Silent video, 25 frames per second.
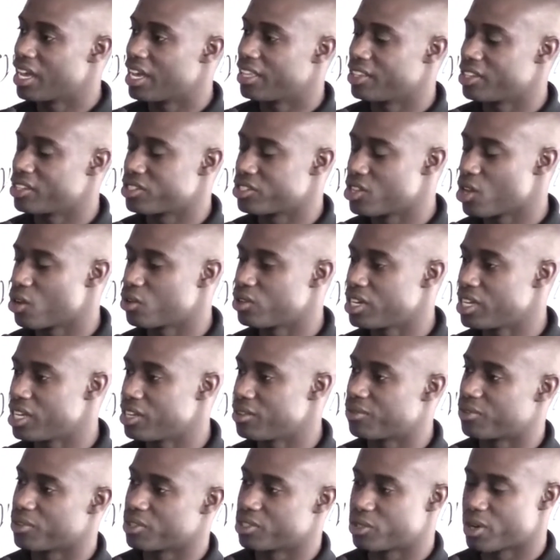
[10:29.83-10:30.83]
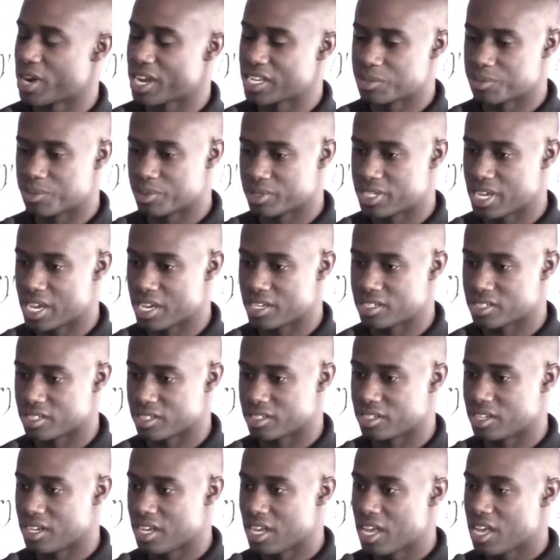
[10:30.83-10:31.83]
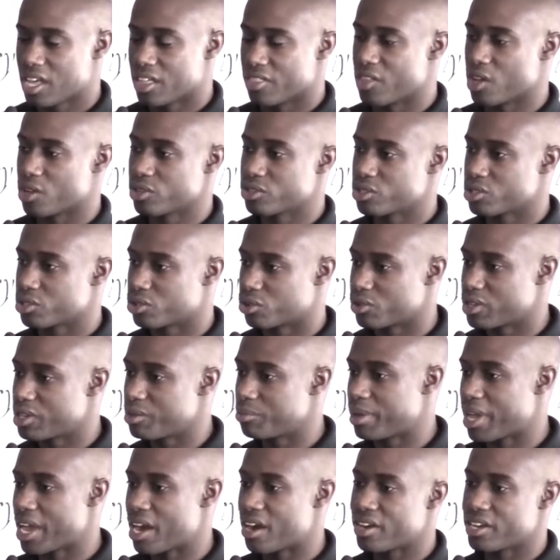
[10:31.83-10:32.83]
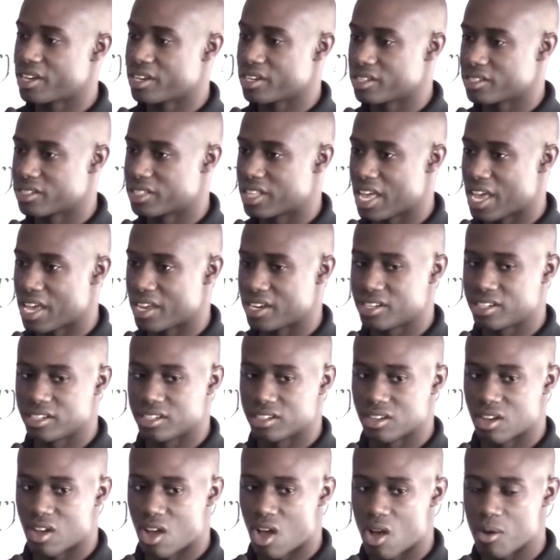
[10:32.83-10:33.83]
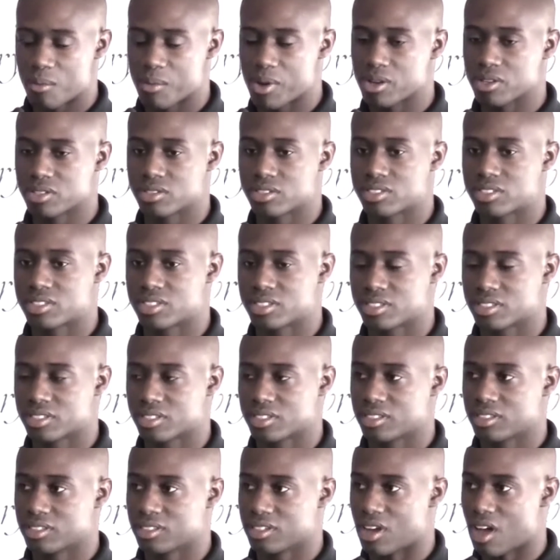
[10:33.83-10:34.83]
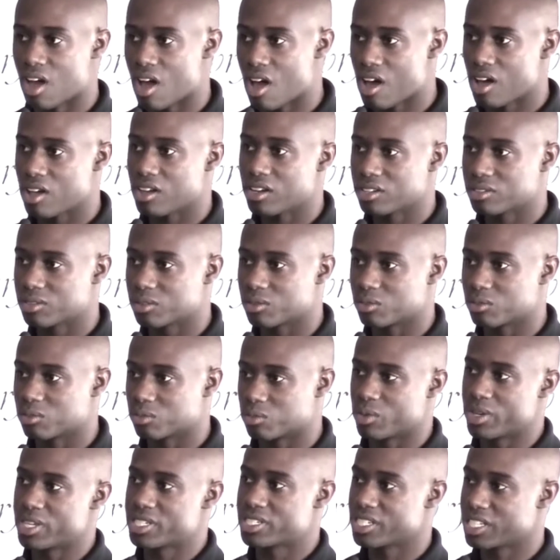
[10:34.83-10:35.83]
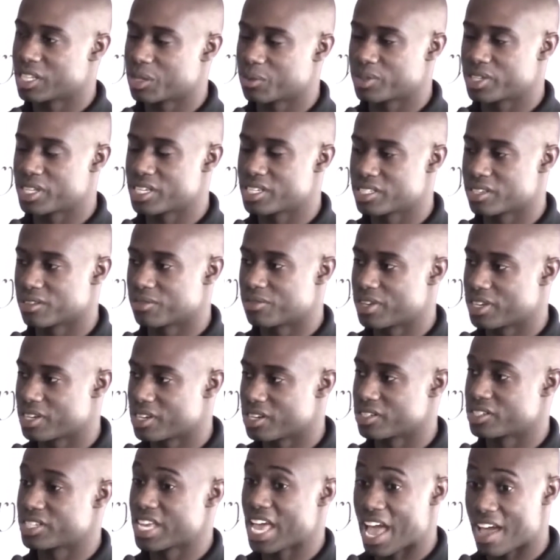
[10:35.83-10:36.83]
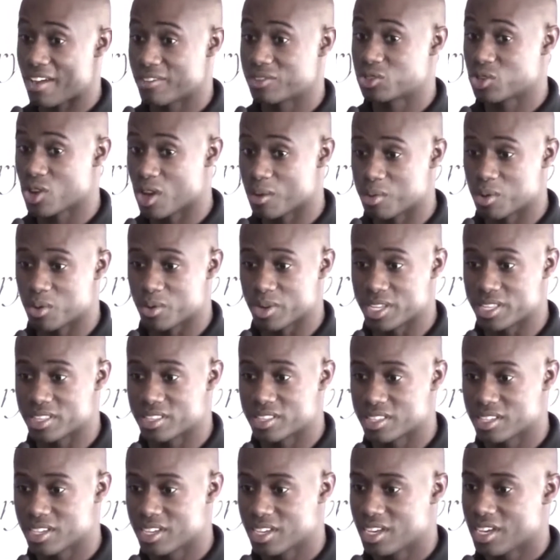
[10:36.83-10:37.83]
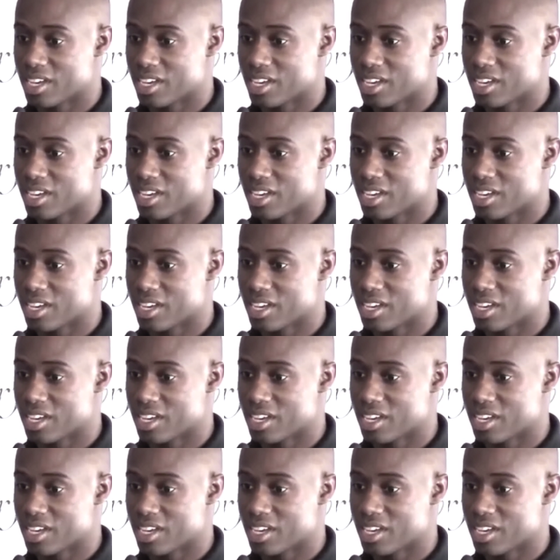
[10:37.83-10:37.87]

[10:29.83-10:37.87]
and there's no need for transportation. Those are three barriers that almost all recently released offenders have trouble with.